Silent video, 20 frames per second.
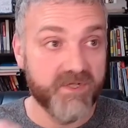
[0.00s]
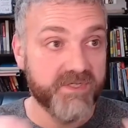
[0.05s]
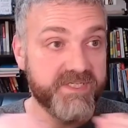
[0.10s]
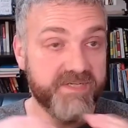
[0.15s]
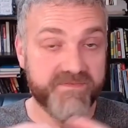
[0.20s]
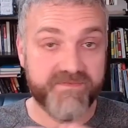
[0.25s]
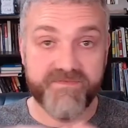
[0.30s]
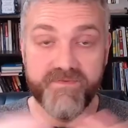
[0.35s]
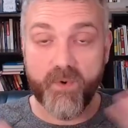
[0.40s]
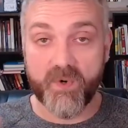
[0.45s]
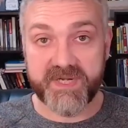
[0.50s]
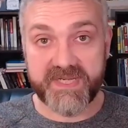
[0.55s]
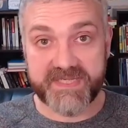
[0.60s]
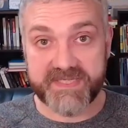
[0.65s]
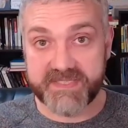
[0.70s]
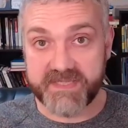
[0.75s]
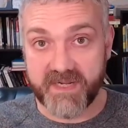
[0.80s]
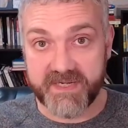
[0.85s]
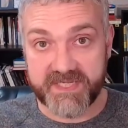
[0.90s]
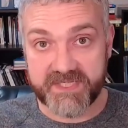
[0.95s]
at 40
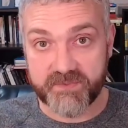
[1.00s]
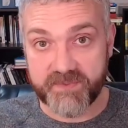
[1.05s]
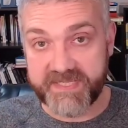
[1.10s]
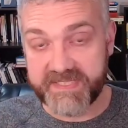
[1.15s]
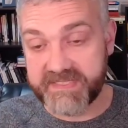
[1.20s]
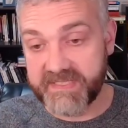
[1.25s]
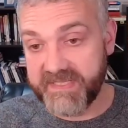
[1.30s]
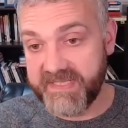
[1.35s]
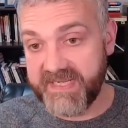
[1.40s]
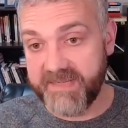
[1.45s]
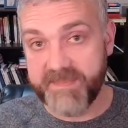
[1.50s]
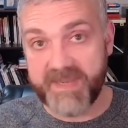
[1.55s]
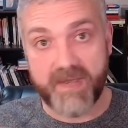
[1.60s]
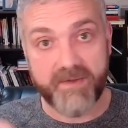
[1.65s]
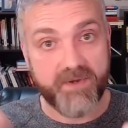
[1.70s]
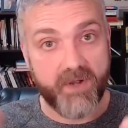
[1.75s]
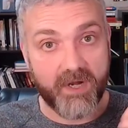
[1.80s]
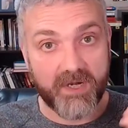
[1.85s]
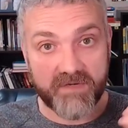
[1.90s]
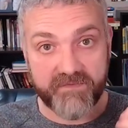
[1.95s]
studies recently
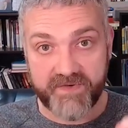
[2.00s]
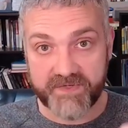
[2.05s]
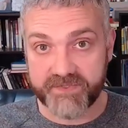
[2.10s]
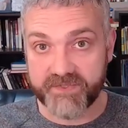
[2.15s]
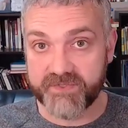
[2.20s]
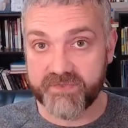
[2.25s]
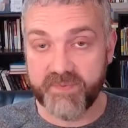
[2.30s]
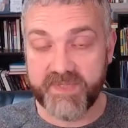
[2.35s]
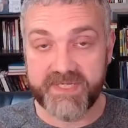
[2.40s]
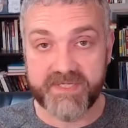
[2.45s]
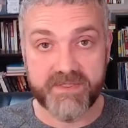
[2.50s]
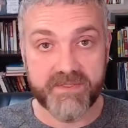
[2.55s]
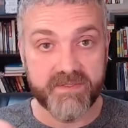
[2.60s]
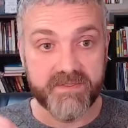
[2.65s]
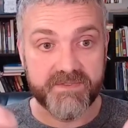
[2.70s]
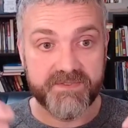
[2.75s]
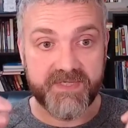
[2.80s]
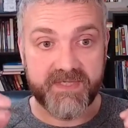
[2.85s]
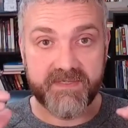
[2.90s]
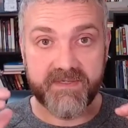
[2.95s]
about artificial
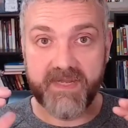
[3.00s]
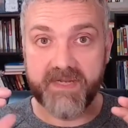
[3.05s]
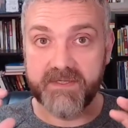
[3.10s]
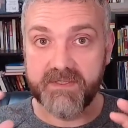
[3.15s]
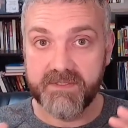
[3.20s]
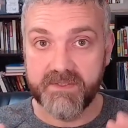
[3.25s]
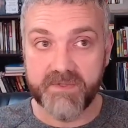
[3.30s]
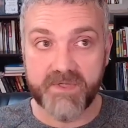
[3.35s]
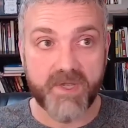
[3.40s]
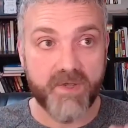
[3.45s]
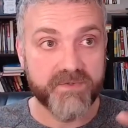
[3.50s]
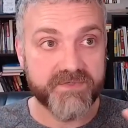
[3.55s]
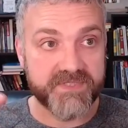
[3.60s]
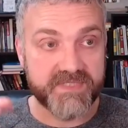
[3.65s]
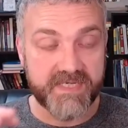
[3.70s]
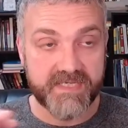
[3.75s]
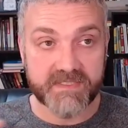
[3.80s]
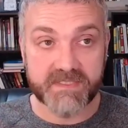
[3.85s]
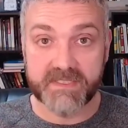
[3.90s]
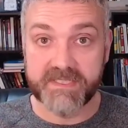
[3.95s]
sweeteners and glucose
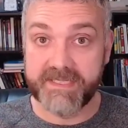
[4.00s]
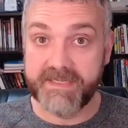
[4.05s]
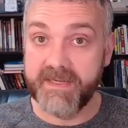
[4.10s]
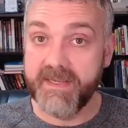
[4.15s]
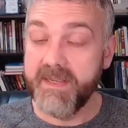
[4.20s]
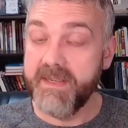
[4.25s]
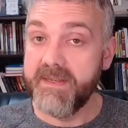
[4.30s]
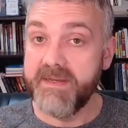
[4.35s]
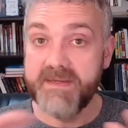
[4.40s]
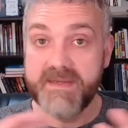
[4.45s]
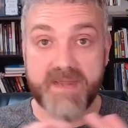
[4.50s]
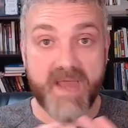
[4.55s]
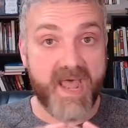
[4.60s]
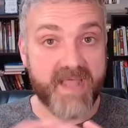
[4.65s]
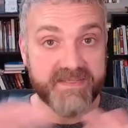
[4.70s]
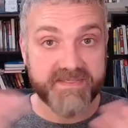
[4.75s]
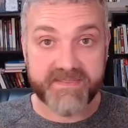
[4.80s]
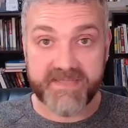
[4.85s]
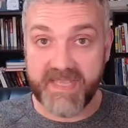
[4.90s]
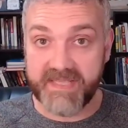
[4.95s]
and insulin,
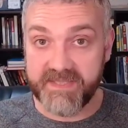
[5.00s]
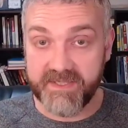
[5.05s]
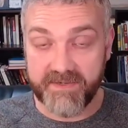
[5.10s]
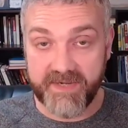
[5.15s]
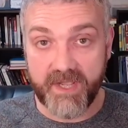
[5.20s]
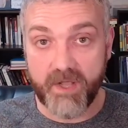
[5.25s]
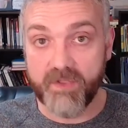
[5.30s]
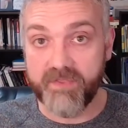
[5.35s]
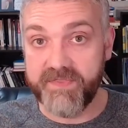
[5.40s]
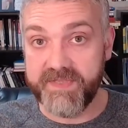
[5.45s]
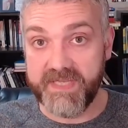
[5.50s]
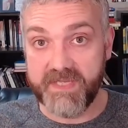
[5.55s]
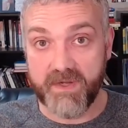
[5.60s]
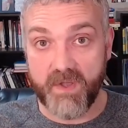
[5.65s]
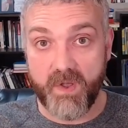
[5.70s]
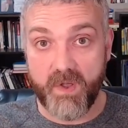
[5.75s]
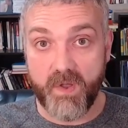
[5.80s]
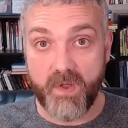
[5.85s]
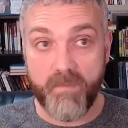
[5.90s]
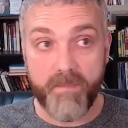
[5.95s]
not saying they're healthy at
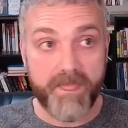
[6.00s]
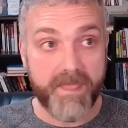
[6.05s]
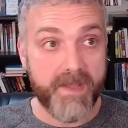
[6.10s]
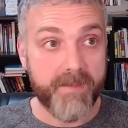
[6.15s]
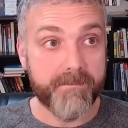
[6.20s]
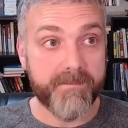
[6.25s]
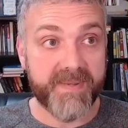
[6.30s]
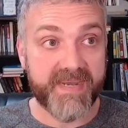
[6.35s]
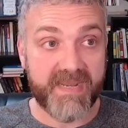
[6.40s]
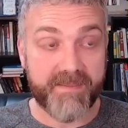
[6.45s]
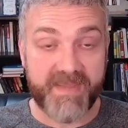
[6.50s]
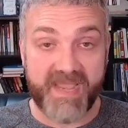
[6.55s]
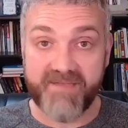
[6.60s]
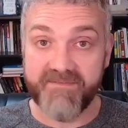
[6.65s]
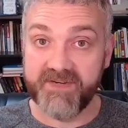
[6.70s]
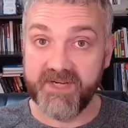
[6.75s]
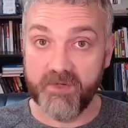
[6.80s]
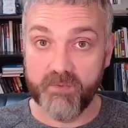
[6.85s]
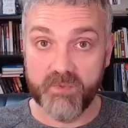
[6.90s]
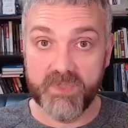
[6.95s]
all, but I'm
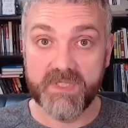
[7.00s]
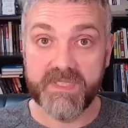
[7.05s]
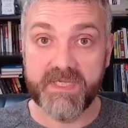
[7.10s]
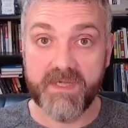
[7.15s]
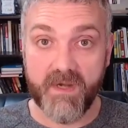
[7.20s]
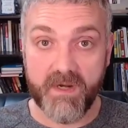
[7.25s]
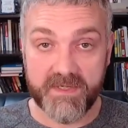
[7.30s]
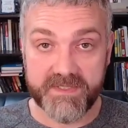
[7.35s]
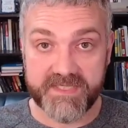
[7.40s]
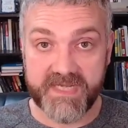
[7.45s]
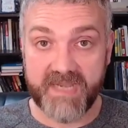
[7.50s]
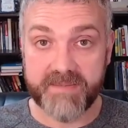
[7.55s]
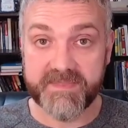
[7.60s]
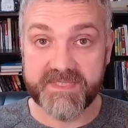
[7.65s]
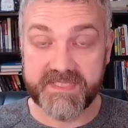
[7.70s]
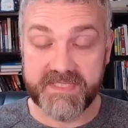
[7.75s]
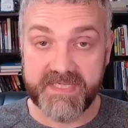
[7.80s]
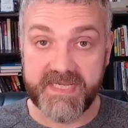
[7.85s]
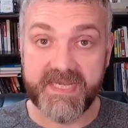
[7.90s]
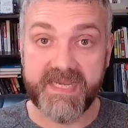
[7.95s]
having a really hard time
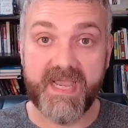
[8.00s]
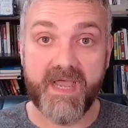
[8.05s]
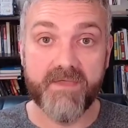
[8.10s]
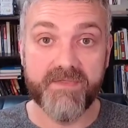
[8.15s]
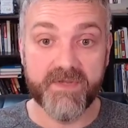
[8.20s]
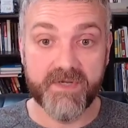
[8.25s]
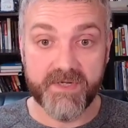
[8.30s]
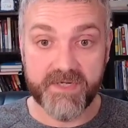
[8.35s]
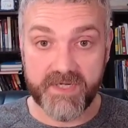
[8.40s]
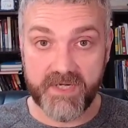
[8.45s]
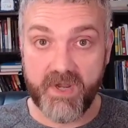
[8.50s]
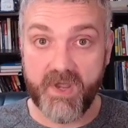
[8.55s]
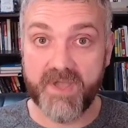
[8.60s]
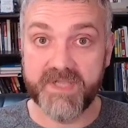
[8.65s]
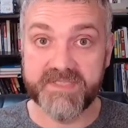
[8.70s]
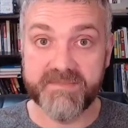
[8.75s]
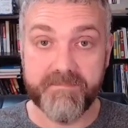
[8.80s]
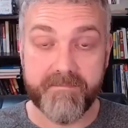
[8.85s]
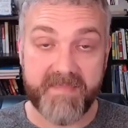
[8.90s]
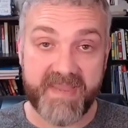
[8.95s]
seeing how they're going to
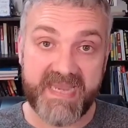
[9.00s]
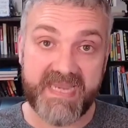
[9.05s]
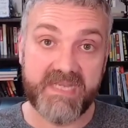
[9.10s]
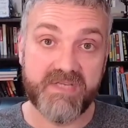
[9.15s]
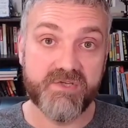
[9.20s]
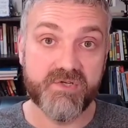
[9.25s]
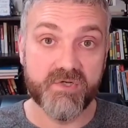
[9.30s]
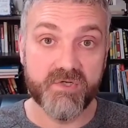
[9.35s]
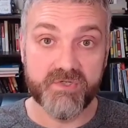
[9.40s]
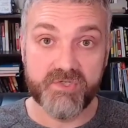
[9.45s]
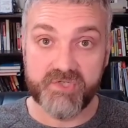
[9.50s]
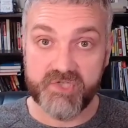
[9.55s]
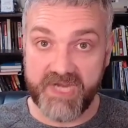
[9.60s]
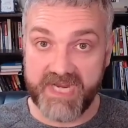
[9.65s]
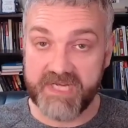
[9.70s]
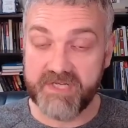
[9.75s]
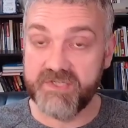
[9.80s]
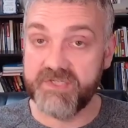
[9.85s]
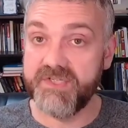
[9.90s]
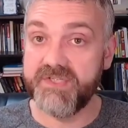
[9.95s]
cause major
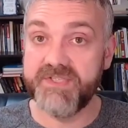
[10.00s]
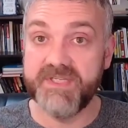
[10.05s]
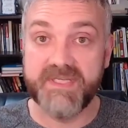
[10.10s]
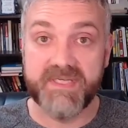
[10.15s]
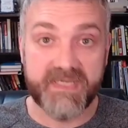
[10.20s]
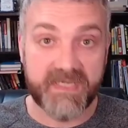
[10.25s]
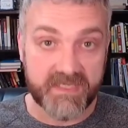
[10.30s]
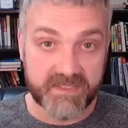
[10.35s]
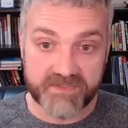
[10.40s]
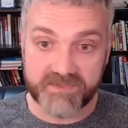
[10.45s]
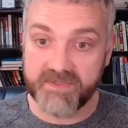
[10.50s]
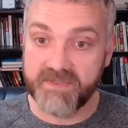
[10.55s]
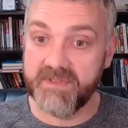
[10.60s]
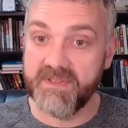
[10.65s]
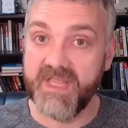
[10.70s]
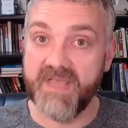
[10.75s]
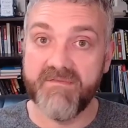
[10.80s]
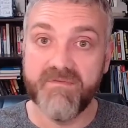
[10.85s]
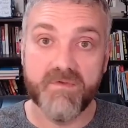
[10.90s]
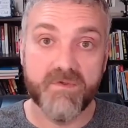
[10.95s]
changes in insulin
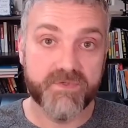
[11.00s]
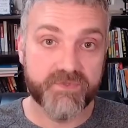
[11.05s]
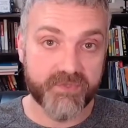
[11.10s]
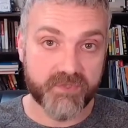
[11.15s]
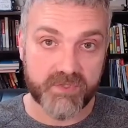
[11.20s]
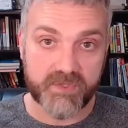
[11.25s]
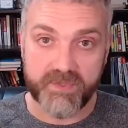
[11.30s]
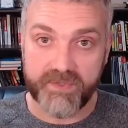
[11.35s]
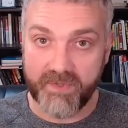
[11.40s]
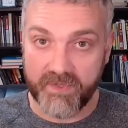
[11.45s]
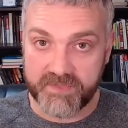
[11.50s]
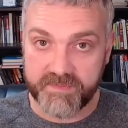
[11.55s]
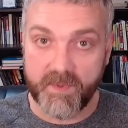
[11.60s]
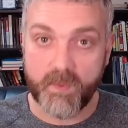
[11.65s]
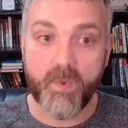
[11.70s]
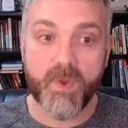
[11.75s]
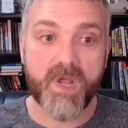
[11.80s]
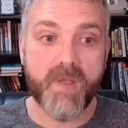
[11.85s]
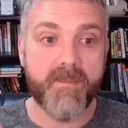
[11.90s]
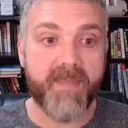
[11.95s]
levels or glucose. But
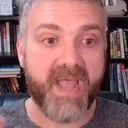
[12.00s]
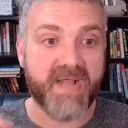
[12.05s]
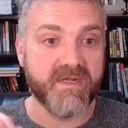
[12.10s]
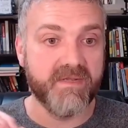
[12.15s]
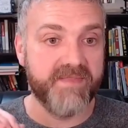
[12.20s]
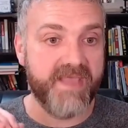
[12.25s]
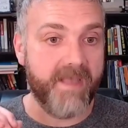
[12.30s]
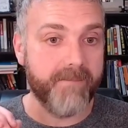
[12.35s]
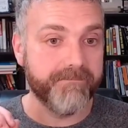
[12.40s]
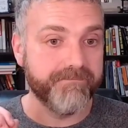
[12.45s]
we'll come back to that.